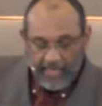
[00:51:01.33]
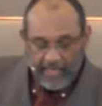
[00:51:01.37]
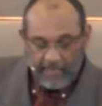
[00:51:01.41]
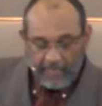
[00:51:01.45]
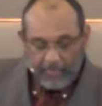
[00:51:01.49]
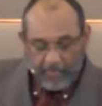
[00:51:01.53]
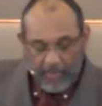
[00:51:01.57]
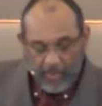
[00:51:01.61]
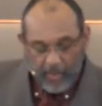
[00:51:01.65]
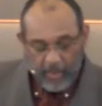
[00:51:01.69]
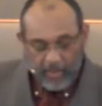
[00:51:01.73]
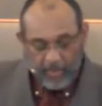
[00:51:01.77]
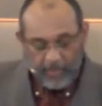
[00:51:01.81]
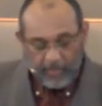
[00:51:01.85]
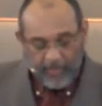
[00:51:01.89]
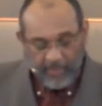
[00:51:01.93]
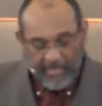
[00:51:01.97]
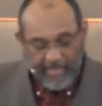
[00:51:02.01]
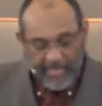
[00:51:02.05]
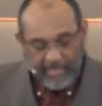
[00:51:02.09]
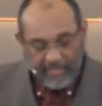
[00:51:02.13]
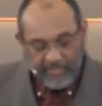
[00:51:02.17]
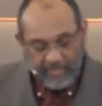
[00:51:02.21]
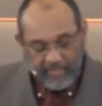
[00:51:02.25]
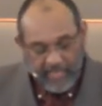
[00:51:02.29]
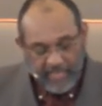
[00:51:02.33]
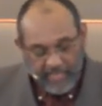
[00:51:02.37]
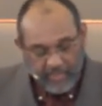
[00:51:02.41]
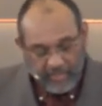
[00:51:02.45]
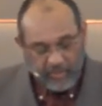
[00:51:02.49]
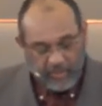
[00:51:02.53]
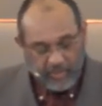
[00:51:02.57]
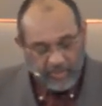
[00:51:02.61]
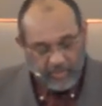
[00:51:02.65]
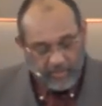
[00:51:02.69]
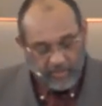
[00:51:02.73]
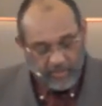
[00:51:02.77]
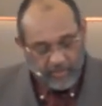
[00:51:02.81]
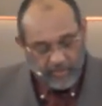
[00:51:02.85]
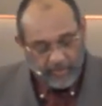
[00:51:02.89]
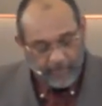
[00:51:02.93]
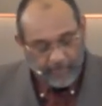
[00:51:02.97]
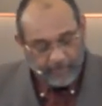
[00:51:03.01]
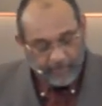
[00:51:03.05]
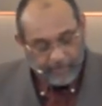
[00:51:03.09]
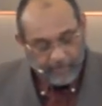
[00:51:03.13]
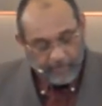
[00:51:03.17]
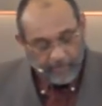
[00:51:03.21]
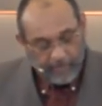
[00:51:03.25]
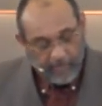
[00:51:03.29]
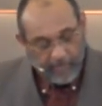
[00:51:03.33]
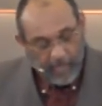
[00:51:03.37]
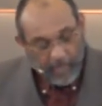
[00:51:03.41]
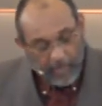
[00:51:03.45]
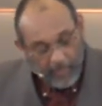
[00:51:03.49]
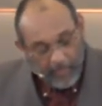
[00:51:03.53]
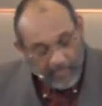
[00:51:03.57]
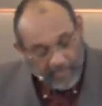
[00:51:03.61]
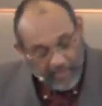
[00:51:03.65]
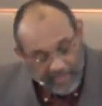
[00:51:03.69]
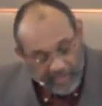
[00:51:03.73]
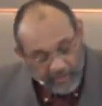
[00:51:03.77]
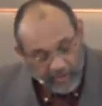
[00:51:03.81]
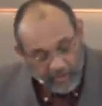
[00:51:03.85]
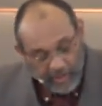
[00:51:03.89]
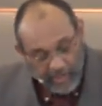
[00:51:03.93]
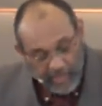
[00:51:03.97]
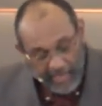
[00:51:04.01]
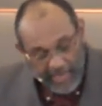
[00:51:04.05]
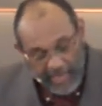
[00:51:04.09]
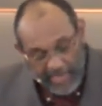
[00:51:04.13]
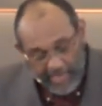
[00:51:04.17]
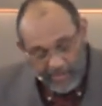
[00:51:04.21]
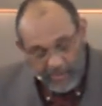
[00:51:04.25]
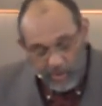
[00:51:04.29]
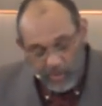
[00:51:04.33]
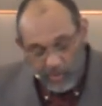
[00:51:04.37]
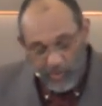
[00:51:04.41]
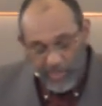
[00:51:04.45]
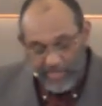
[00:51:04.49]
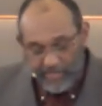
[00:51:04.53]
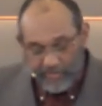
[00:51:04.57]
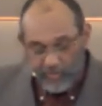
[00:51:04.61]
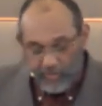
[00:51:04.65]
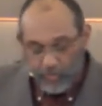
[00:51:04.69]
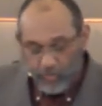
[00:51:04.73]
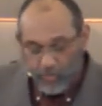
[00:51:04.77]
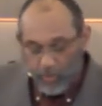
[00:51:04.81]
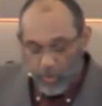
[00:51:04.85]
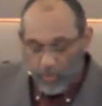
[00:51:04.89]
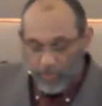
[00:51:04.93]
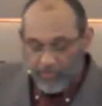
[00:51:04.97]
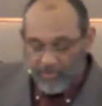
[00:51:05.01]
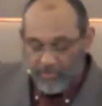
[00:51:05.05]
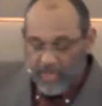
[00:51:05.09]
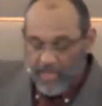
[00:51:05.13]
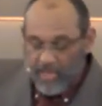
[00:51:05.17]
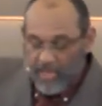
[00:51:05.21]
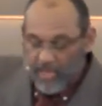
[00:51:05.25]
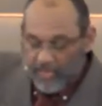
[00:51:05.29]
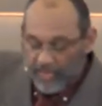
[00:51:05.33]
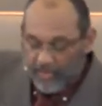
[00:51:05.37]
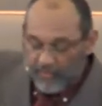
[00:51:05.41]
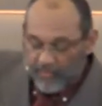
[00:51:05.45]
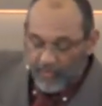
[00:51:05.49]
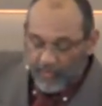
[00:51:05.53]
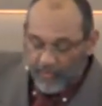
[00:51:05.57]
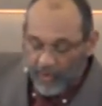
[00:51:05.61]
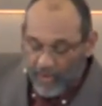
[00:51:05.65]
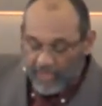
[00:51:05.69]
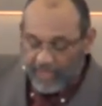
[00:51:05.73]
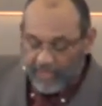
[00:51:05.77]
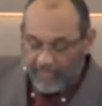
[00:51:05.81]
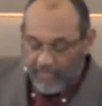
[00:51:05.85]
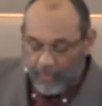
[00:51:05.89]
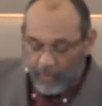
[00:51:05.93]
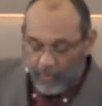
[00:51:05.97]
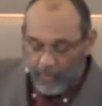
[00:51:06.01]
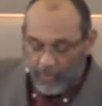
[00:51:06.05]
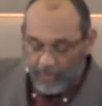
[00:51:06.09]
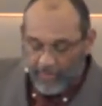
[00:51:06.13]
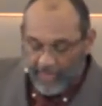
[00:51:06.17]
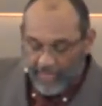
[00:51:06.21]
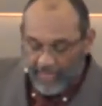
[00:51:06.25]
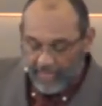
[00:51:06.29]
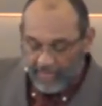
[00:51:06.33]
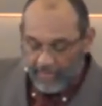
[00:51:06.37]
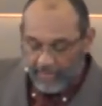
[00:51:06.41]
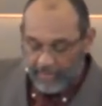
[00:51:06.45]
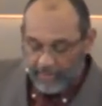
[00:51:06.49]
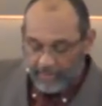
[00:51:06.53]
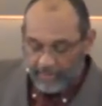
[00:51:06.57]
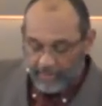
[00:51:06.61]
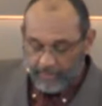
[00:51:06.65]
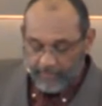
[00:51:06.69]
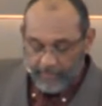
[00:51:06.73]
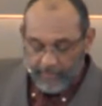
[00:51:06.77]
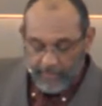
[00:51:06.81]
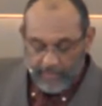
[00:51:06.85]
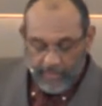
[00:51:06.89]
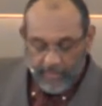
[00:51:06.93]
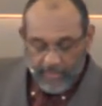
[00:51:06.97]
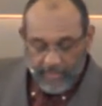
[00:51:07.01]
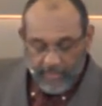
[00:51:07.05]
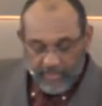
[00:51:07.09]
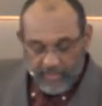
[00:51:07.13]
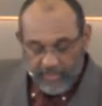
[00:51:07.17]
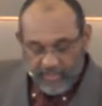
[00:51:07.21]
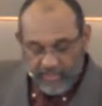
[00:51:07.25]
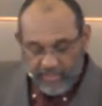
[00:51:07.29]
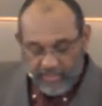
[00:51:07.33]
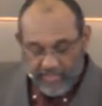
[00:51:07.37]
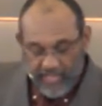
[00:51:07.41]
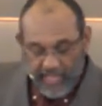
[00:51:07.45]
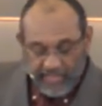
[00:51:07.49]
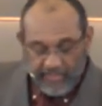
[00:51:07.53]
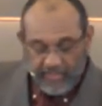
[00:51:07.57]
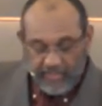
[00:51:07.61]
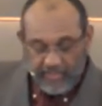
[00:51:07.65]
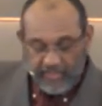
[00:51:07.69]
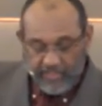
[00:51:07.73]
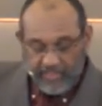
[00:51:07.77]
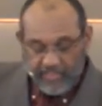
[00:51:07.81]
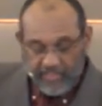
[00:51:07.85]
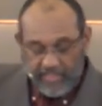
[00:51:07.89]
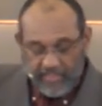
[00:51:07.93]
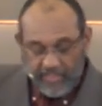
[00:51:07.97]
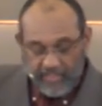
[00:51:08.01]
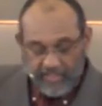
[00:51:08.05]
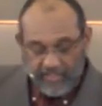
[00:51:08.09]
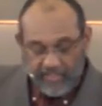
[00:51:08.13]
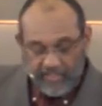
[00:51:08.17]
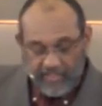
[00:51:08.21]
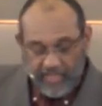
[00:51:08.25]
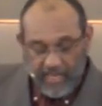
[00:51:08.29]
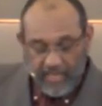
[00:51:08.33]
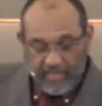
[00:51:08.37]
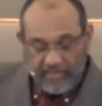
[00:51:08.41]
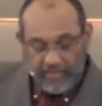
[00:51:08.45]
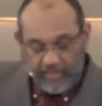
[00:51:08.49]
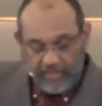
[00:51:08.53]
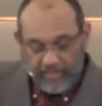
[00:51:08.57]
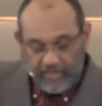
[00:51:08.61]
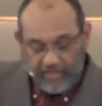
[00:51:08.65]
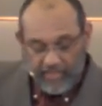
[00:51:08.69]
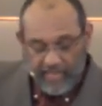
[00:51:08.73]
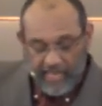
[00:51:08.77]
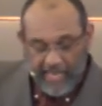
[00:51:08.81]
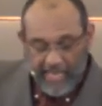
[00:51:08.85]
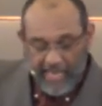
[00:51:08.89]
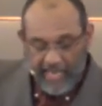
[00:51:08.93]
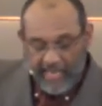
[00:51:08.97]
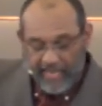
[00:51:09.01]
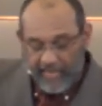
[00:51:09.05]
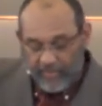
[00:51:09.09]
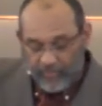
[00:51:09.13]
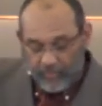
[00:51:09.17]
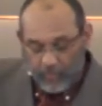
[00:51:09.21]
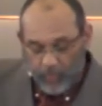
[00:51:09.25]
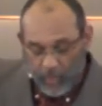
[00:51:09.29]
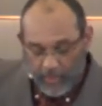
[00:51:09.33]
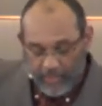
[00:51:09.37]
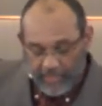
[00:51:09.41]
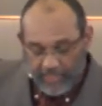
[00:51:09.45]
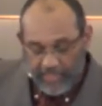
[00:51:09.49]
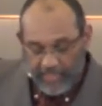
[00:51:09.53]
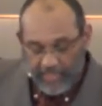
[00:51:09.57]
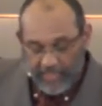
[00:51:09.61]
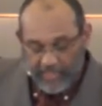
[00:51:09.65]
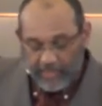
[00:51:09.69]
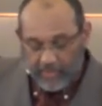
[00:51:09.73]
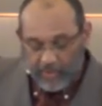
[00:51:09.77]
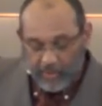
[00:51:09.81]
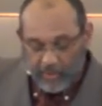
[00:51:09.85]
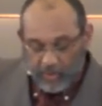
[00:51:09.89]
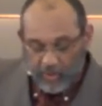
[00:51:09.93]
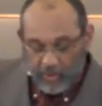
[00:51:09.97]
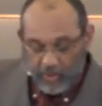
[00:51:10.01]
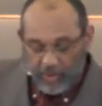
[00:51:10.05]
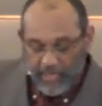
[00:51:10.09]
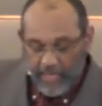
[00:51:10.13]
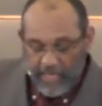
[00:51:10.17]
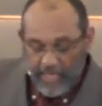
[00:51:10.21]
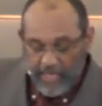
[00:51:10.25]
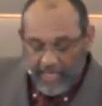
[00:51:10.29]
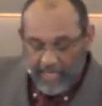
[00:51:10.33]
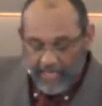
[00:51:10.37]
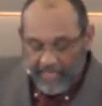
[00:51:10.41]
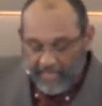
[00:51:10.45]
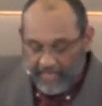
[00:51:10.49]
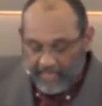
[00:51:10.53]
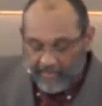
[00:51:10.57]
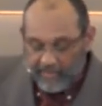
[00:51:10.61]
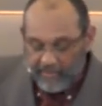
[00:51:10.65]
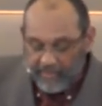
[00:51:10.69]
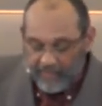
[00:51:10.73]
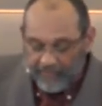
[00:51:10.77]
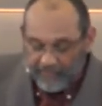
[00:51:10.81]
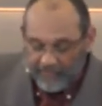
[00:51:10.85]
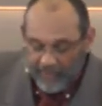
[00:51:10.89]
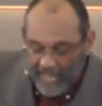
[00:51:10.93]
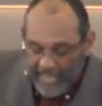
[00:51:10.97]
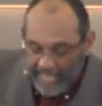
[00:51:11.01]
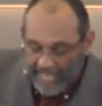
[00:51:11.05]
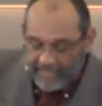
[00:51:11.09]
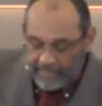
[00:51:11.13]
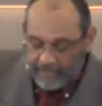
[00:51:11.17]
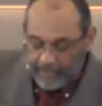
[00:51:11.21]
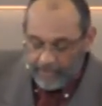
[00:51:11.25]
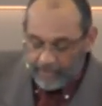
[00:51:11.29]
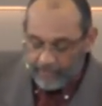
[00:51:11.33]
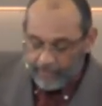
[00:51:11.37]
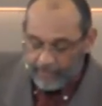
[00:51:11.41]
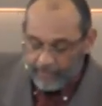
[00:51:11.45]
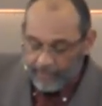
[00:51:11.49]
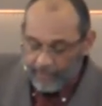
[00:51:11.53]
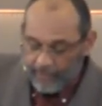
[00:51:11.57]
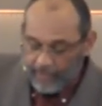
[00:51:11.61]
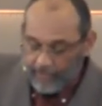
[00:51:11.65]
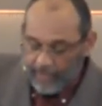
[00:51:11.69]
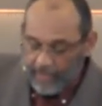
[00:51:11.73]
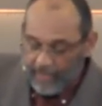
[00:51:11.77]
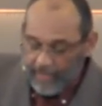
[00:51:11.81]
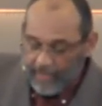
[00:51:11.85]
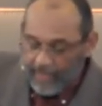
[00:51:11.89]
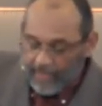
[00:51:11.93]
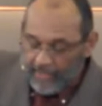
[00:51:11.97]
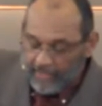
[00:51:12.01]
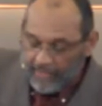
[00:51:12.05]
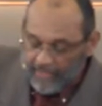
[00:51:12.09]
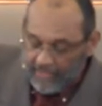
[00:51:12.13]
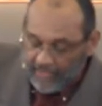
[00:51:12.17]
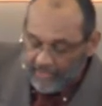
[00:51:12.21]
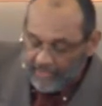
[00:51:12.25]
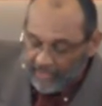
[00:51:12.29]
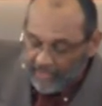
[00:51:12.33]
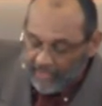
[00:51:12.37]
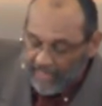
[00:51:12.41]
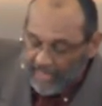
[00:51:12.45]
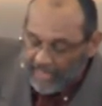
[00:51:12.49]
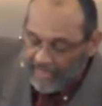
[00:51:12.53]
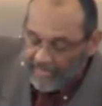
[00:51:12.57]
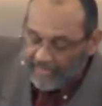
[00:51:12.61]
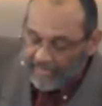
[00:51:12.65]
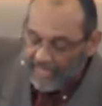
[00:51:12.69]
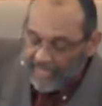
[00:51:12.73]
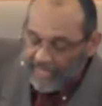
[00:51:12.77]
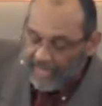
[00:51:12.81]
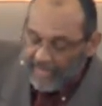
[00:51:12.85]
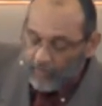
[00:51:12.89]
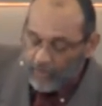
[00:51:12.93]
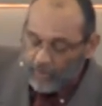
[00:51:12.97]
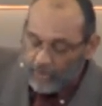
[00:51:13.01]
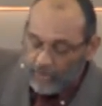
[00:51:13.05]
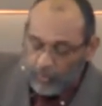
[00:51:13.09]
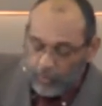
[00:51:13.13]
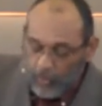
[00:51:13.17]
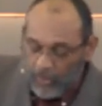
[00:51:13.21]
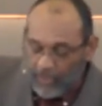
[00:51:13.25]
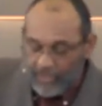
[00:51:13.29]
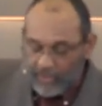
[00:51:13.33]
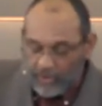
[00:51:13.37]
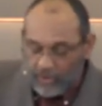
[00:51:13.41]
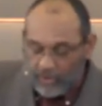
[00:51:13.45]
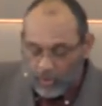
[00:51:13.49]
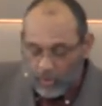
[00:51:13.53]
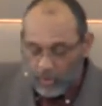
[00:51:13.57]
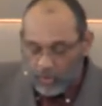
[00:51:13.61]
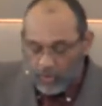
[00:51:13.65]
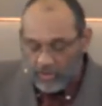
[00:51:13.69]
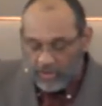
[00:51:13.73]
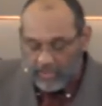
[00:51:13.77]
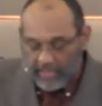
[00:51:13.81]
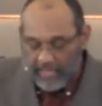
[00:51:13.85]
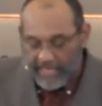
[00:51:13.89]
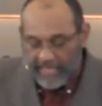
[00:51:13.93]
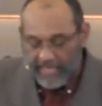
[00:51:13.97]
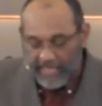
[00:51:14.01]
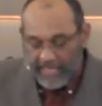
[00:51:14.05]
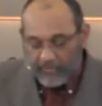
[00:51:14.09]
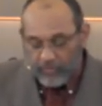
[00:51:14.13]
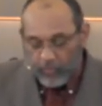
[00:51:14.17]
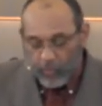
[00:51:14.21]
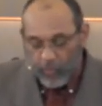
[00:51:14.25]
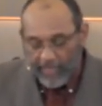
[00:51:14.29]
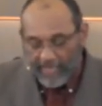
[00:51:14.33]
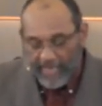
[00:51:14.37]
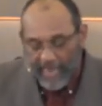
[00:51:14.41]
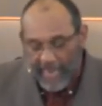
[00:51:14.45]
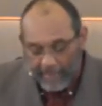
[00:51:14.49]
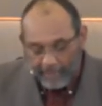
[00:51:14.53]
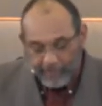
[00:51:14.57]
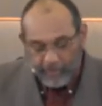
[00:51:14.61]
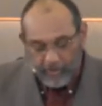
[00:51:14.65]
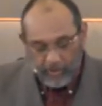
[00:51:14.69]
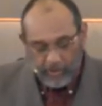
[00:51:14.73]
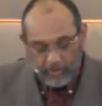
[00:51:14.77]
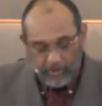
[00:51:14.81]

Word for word: burned plantations. A militia and U.S. troops confronted the rebellion. 66 slaves were killed in the fight, and Deslonde, with 22 slaves were captured.